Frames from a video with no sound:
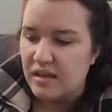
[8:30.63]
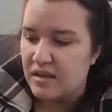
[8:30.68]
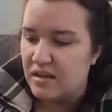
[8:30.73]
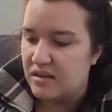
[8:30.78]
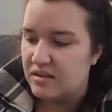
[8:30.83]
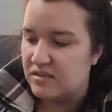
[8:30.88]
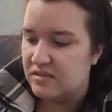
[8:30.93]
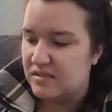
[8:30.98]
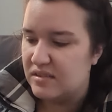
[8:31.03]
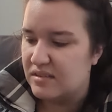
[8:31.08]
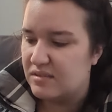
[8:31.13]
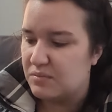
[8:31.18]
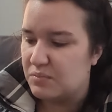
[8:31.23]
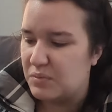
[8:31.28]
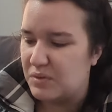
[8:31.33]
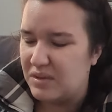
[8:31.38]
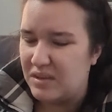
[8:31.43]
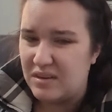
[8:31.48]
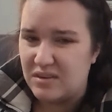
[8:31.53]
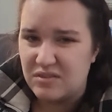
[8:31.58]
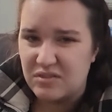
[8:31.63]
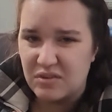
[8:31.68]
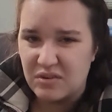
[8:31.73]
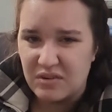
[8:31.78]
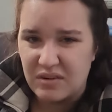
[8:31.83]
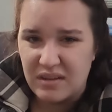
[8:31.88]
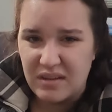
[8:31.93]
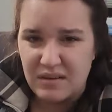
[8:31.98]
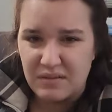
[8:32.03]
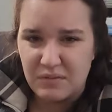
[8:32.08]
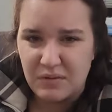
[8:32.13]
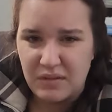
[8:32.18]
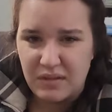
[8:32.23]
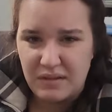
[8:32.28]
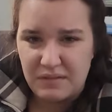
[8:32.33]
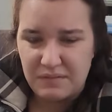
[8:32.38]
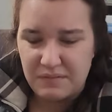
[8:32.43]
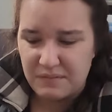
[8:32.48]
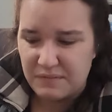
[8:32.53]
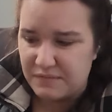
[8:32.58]
it just gets really dirty and
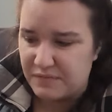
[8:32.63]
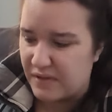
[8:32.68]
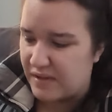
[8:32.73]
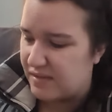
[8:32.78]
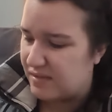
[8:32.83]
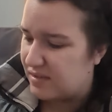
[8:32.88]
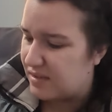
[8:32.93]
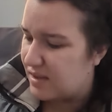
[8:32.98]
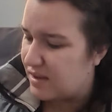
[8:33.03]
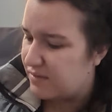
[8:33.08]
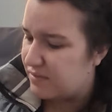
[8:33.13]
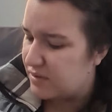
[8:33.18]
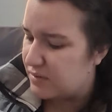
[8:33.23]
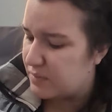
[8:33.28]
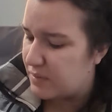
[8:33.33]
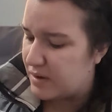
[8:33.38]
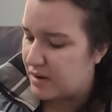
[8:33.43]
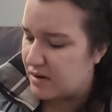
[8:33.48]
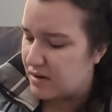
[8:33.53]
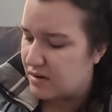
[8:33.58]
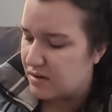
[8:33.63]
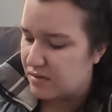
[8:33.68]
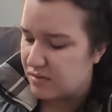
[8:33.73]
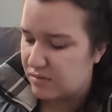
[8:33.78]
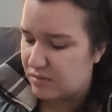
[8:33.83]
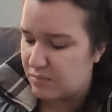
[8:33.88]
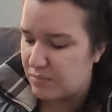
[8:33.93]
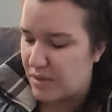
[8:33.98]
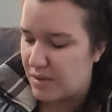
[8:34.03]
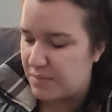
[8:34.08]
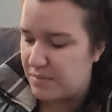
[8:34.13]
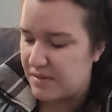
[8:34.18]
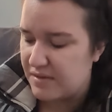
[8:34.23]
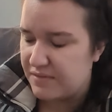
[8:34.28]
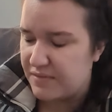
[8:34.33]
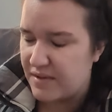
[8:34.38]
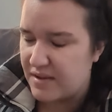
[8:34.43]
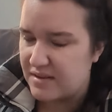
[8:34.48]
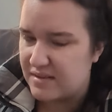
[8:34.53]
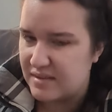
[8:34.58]
really fuzzy everywhere. So maybe
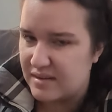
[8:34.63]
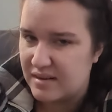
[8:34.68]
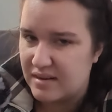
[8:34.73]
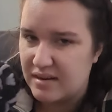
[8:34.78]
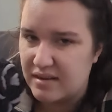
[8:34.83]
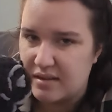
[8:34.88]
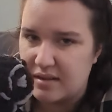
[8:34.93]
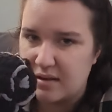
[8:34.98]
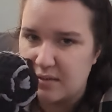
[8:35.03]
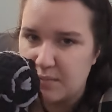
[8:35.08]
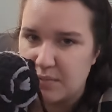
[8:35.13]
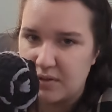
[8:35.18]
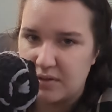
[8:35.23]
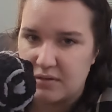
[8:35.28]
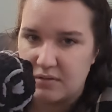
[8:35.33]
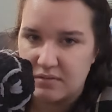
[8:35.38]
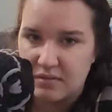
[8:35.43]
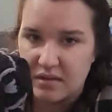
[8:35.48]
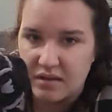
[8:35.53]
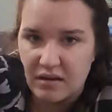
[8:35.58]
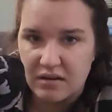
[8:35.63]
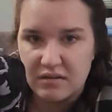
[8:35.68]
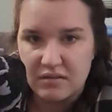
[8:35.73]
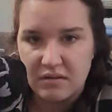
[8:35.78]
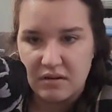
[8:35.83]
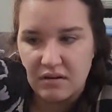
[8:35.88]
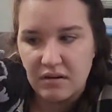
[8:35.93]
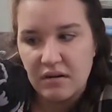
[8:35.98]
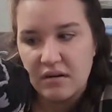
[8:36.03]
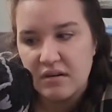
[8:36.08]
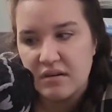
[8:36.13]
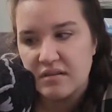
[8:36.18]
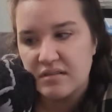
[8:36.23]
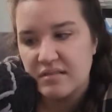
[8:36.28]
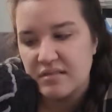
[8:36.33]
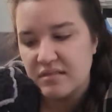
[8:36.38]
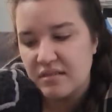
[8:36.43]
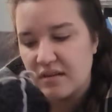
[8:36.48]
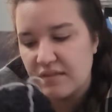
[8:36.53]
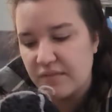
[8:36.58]
if I did it again but use like a darker
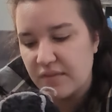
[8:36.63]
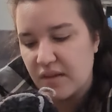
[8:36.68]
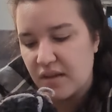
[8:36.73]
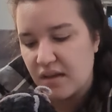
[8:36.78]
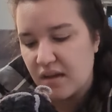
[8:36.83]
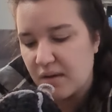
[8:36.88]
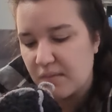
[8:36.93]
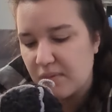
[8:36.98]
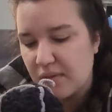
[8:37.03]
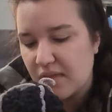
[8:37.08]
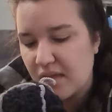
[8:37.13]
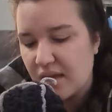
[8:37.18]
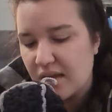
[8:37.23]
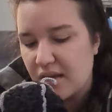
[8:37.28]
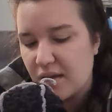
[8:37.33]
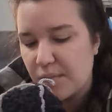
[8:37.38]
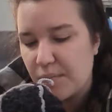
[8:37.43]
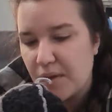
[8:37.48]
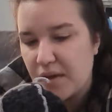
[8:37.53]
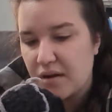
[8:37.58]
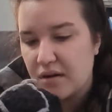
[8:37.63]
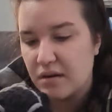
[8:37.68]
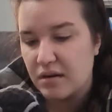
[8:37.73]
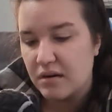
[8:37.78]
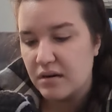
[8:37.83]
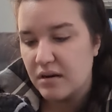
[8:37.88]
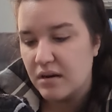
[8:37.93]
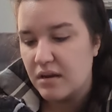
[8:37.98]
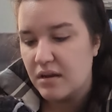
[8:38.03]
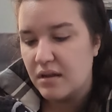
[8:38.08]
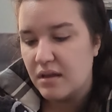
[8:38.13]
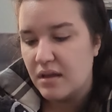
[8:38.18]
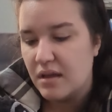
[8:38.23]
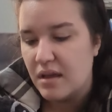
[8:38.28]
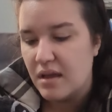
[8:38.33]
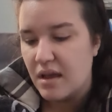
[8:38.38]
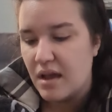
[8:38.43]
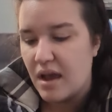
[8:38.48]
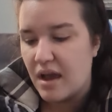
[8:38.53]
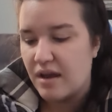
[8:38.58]
stuffing, I would like it better.
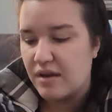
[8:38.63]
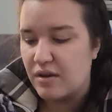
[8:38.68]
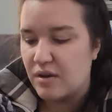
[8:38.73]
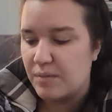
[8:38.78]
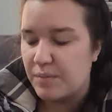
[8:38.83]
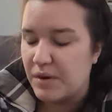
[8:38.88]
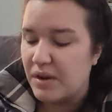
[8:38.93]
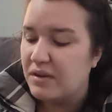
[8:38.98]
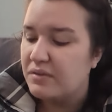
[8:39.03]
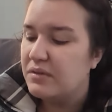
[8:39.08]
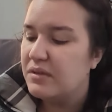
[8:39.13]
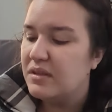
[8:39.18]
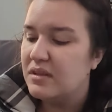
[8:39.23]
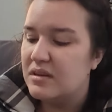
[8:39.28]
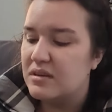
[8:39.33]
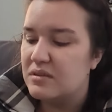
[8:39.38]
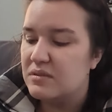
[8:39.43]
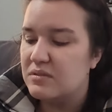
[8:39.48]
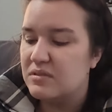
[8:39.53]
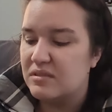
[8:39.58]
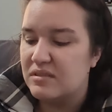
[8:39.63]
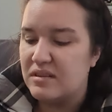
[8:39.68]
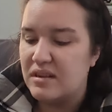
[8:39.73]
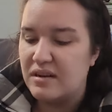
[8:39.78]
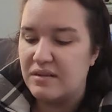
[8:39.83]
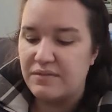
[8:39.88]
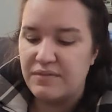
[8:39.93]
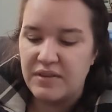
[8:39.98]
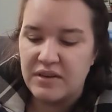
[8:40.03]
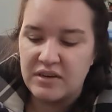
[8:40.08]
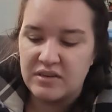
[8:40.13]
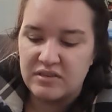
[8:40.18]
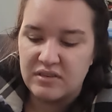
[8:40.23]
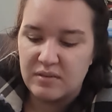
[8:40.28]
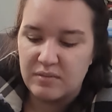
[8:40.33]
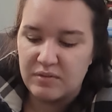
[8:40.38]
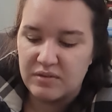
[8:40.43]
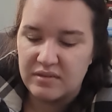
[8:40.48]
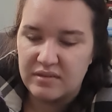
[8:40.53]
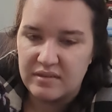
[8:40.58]
I don't know, but I really do just need to finish
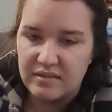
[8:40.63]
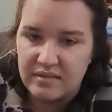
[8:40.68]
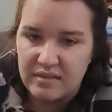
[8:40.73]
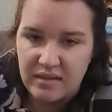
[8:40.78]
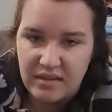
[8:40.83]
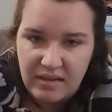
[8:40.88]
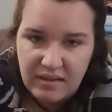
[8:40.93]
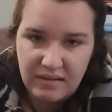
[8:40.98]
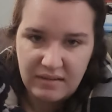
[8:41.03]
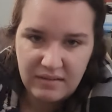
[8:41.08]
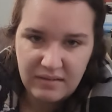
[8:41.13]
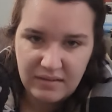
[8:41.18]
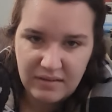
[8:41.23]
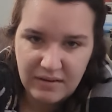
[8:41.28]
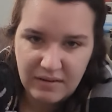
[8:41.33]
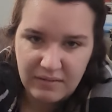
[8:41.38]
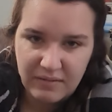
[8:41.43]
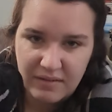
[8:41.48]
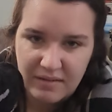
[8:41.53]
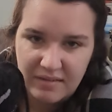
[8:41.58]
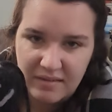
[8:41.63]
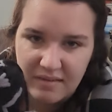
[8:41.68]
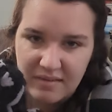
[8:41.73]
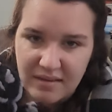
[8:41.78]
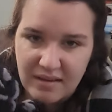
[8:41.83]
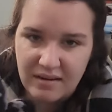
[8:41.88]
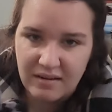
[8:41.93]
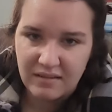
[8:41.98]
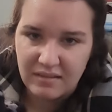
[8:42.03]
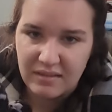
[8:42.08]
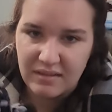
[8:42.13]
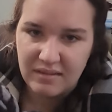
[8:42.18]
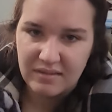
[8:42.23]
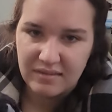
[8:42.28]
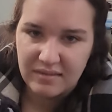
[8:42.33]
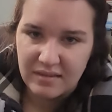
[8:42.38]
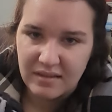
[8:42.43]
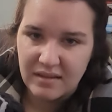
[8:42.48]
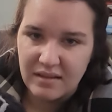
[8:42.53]
him just to see, you know, because he's got all these